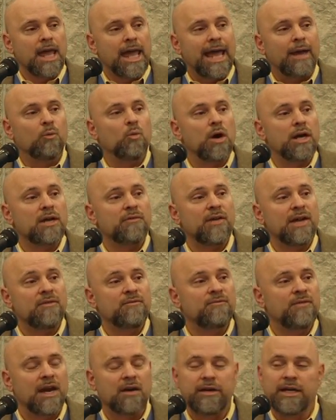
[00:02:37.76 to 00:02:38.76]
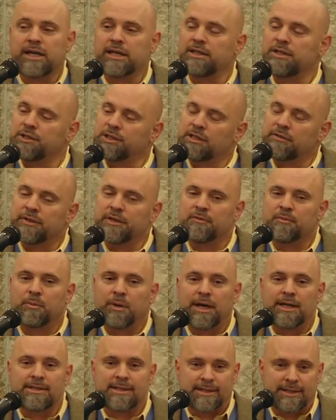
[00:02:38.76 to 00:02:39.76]
And what if a very conservative
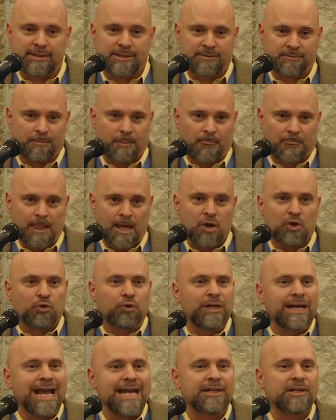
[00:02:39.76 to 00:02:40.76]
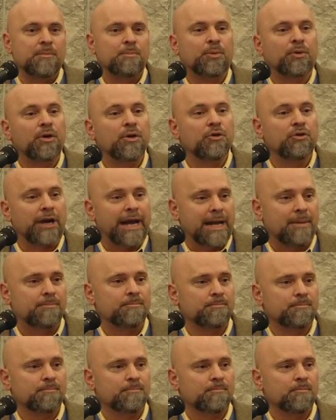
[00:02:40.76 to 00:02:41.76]
president created a program
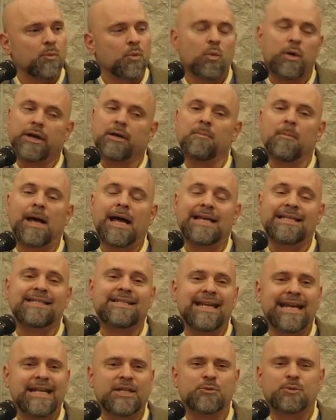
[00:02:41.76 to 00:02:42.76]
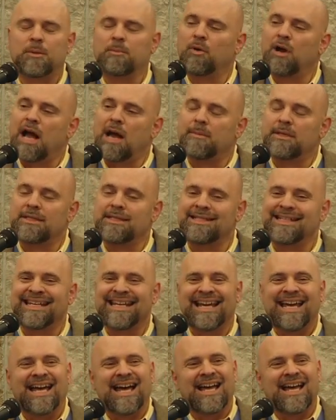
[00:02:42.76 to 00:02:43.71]
whereby states were promised